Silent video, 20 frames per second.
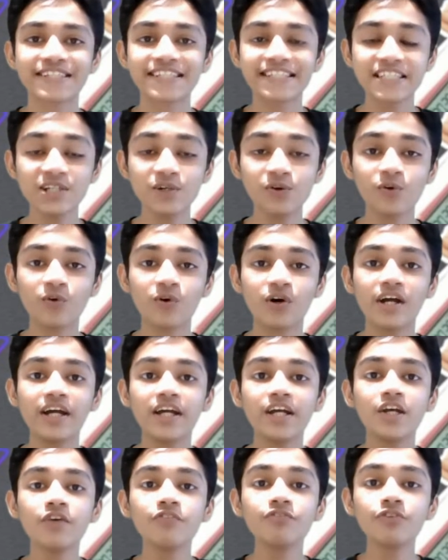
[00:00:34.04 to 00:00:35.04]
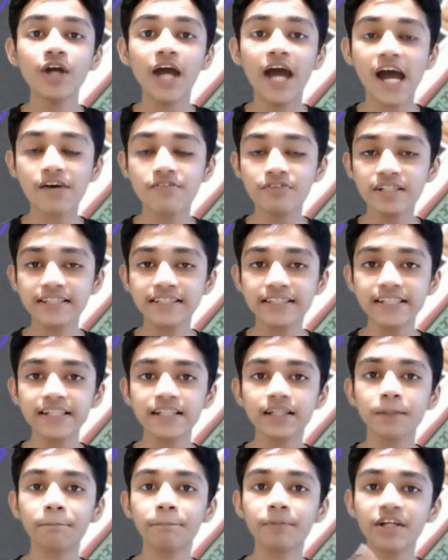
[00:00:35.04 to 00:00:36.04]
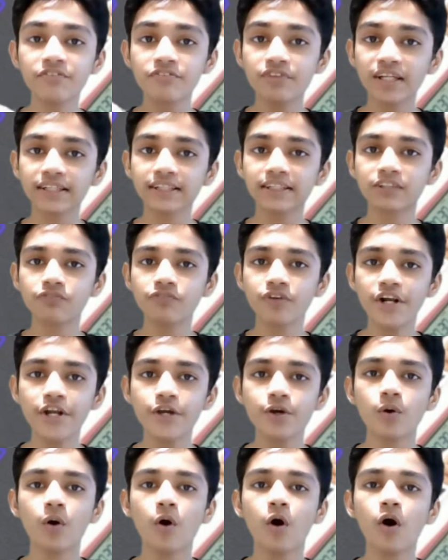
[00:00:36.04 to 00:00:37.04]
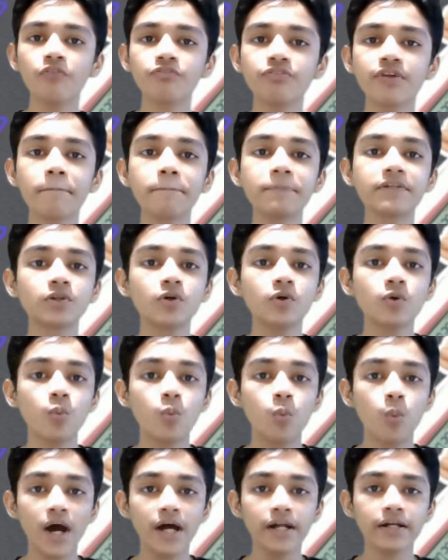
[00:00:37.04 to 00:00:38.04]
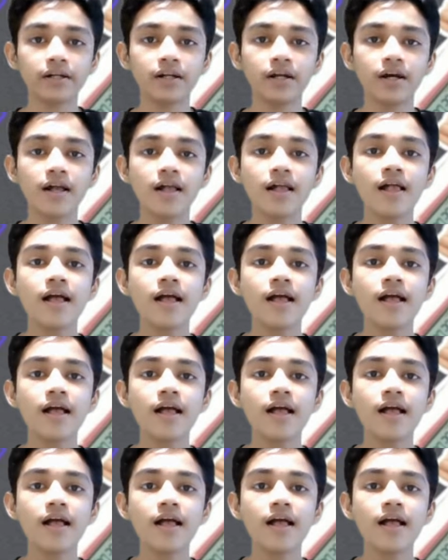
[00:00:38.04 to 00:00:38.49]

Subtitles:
So, if you haven't seen the previous video of the episode 1,